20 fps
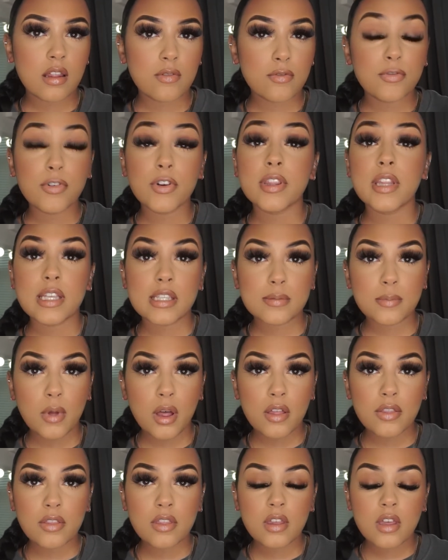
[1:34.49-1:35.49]
for this
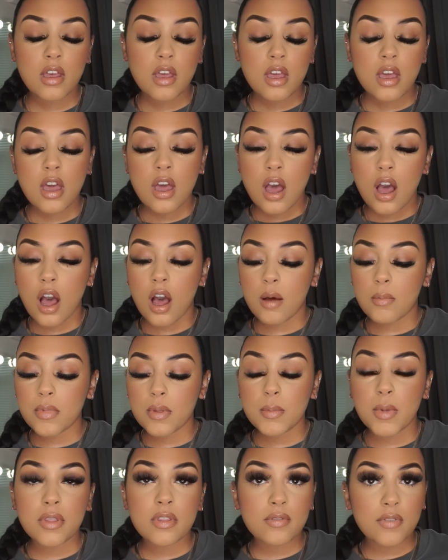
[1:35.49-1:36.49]
month, the
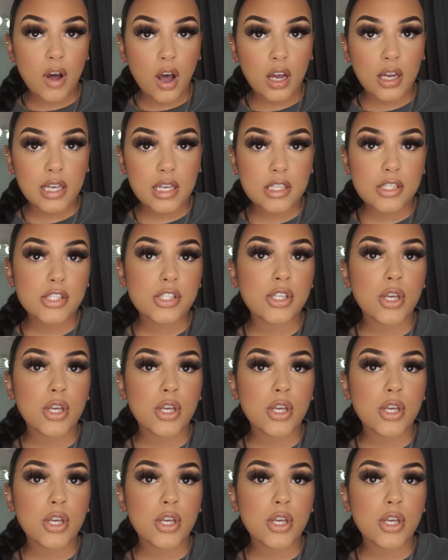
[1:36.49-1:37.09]
month of August.